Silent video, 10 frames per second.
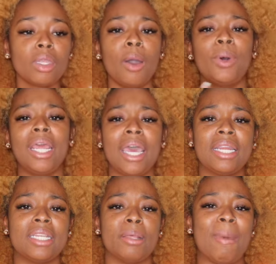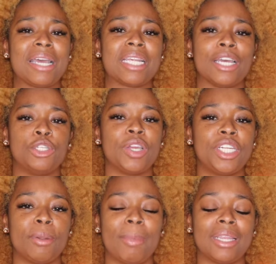I went ahead and did the max
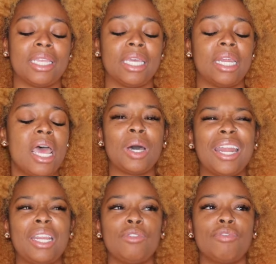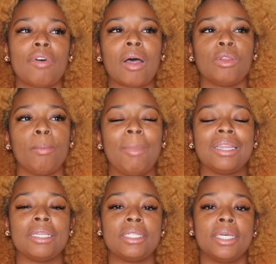hydration method. I didn't follow the
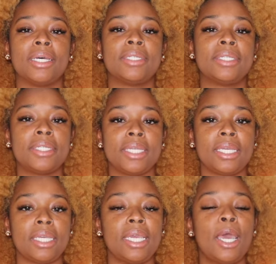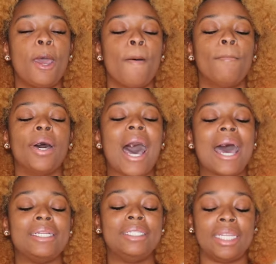method to a T, but
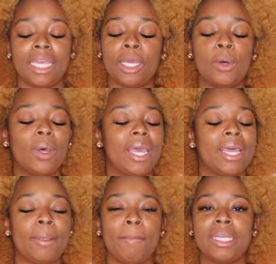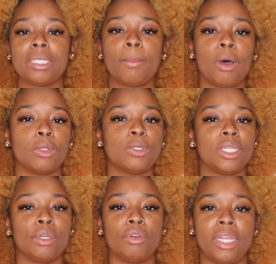I did go ahead and mix up all those
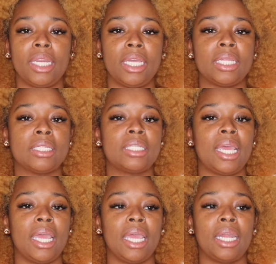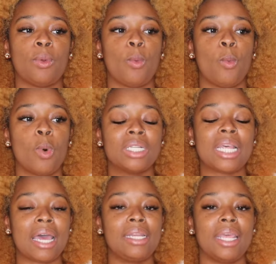ingredients. And once
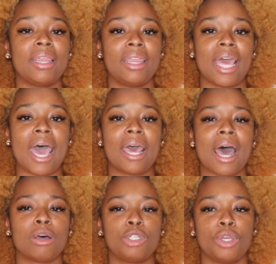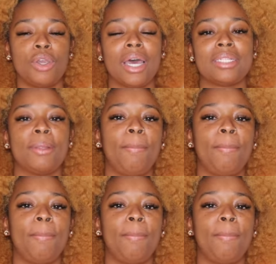I did that, I'll show you guys the